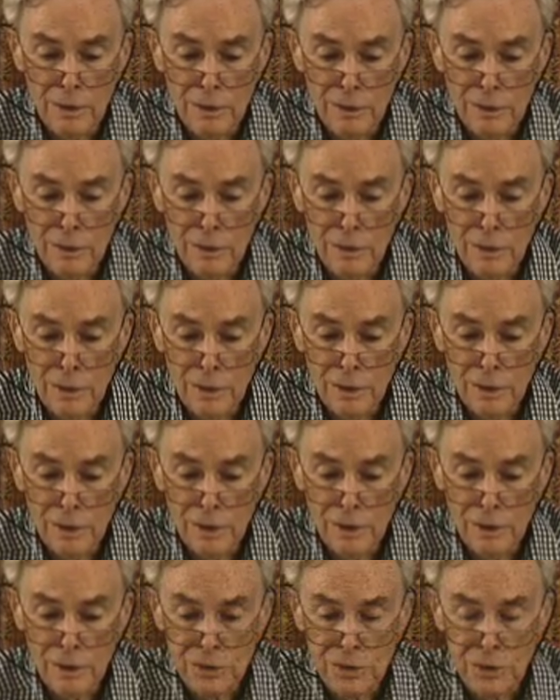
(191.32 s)

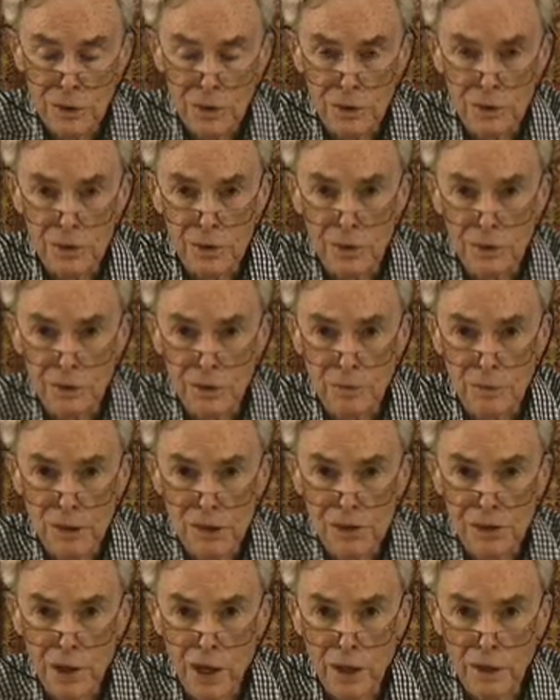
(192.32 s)
it's a
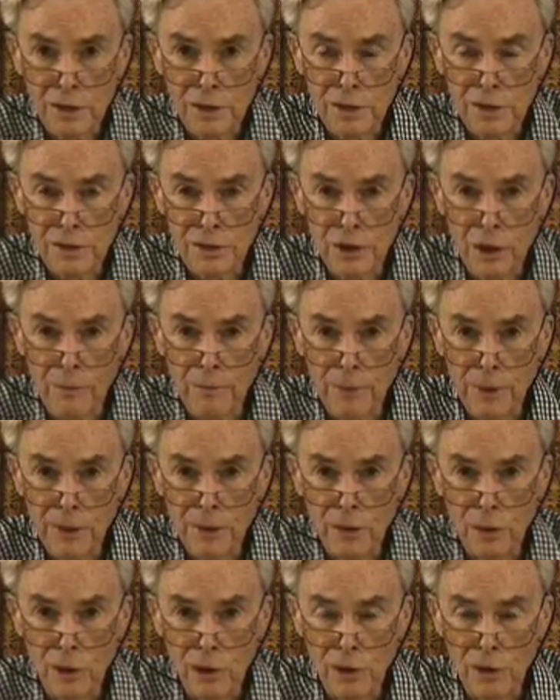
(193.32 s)
mistake to jump
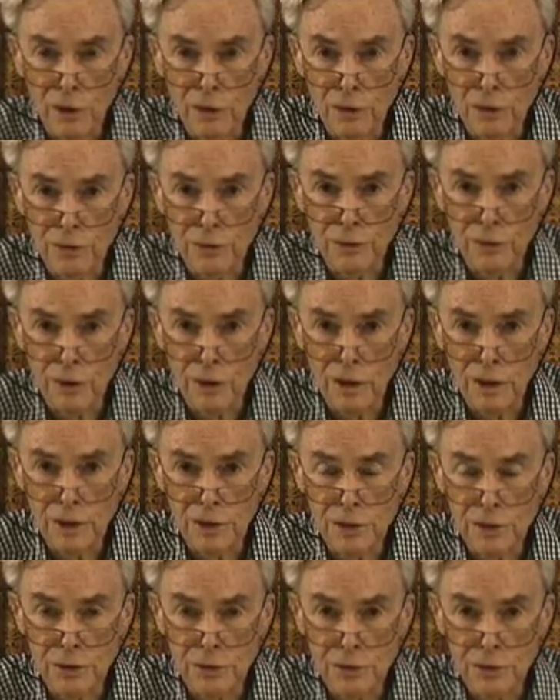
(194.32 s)
at all those four
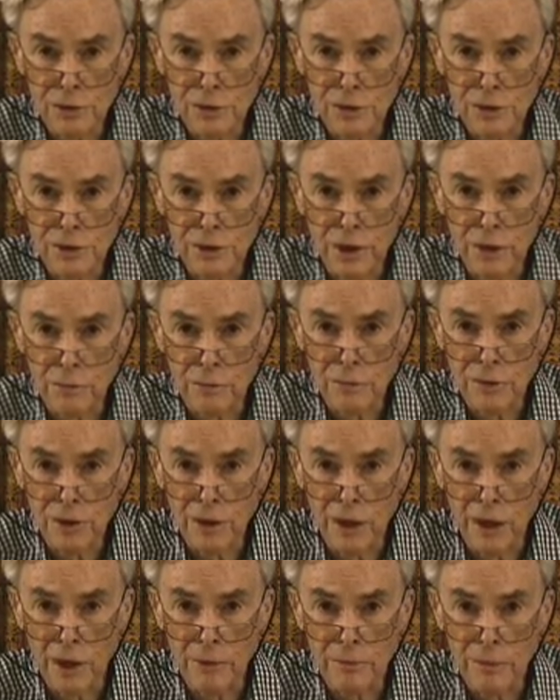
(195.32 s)
issues at the same
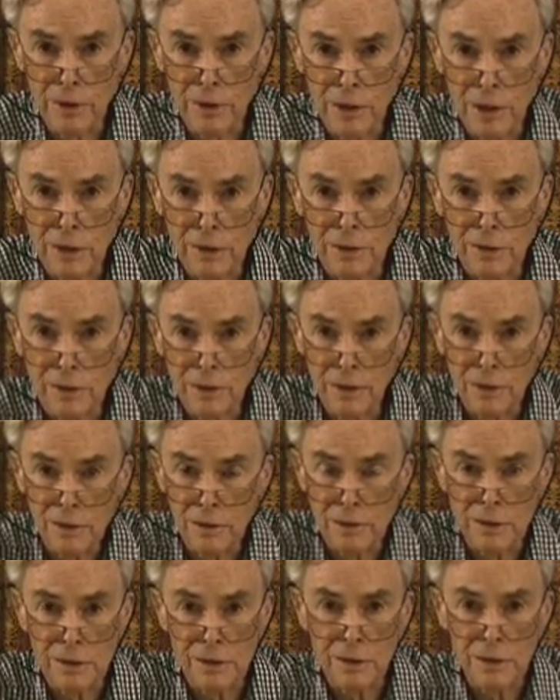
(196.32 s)
time and
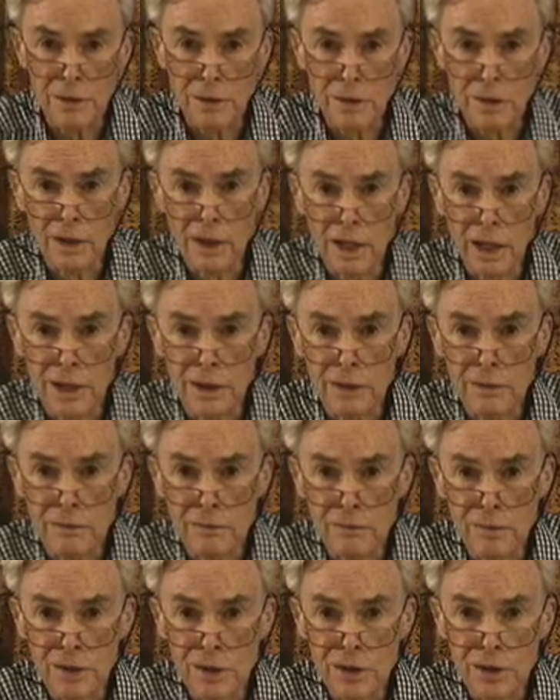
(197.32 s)
get
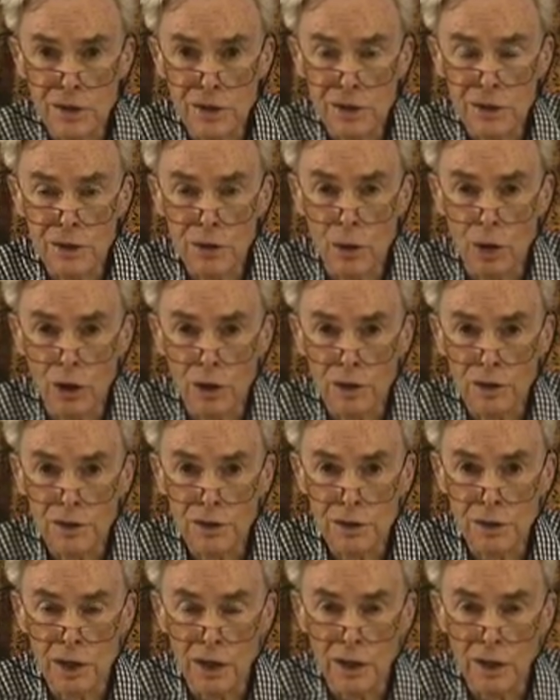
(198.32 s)
talk
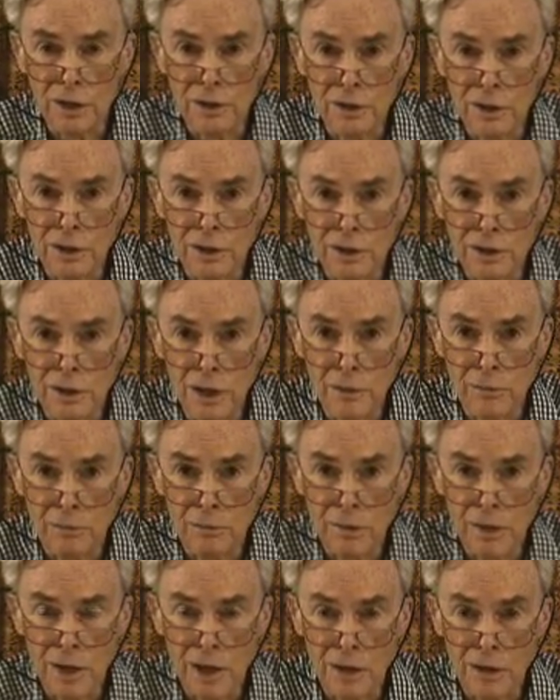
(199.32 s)
started
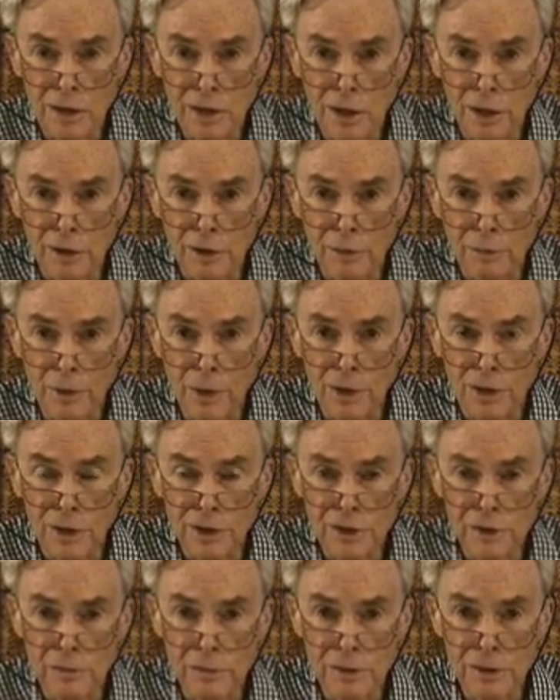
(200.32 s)
and tell the
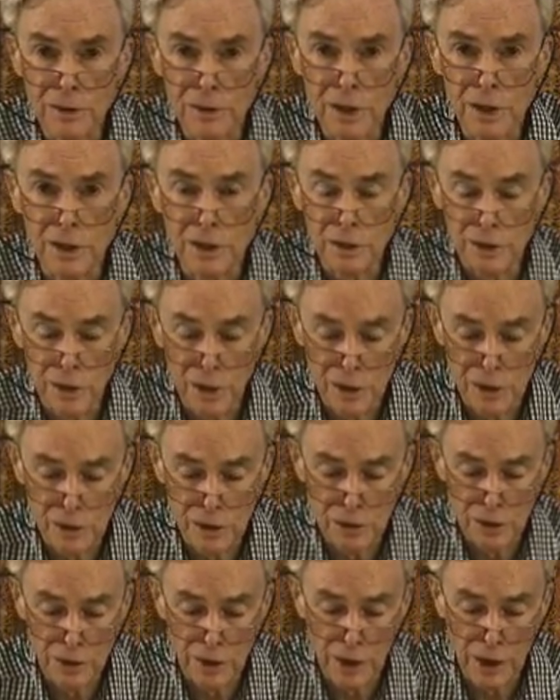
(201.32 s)
participants they
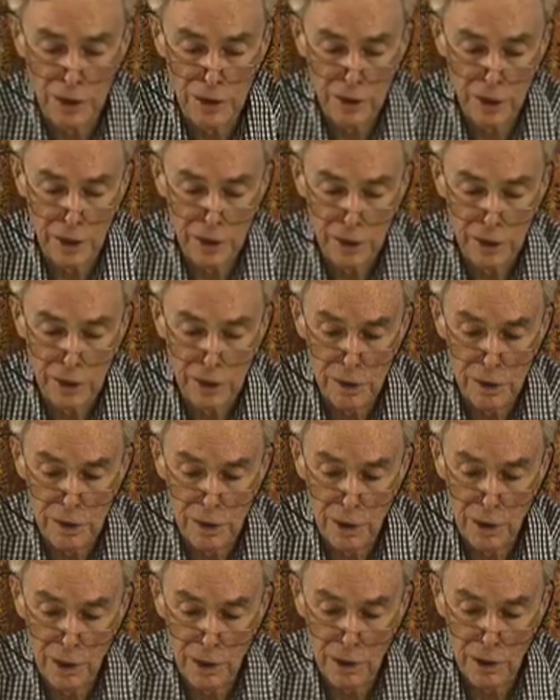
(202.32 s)
should get done in a
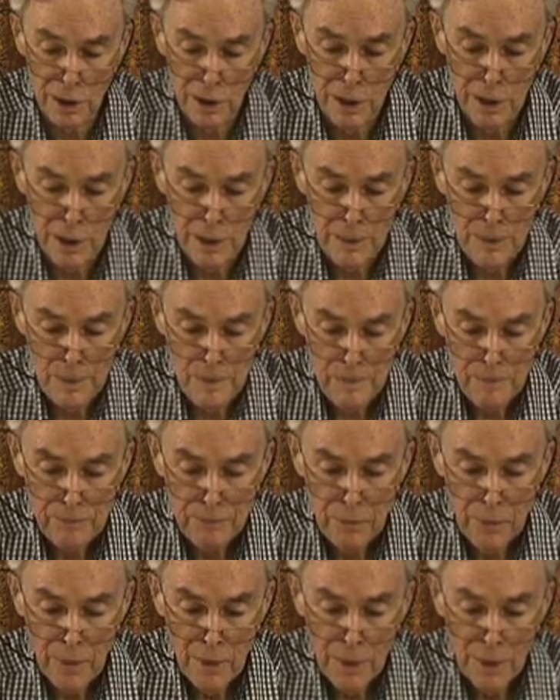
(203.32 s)
year.
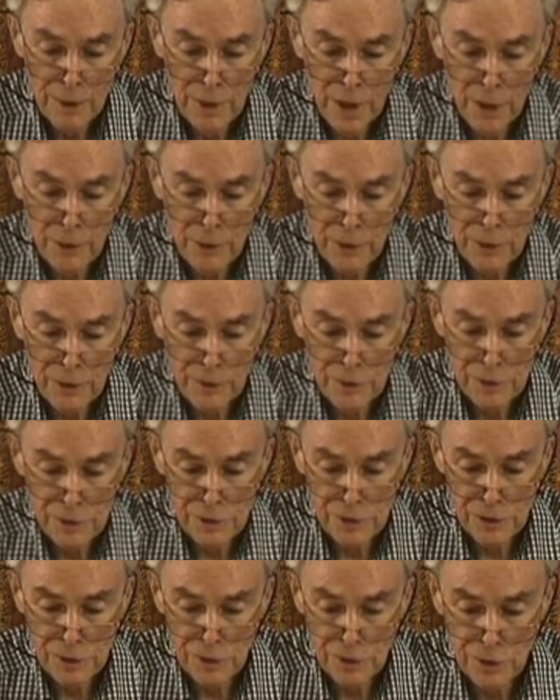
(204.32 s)
And I think this
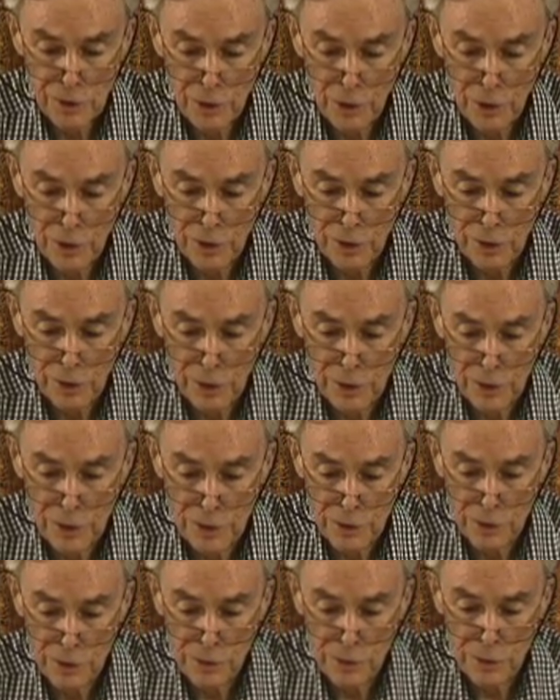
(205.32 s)
is just going to lead
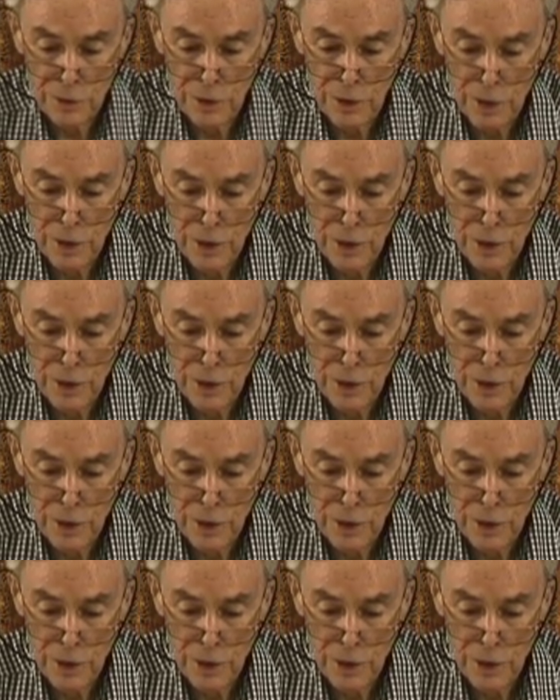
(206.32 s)
to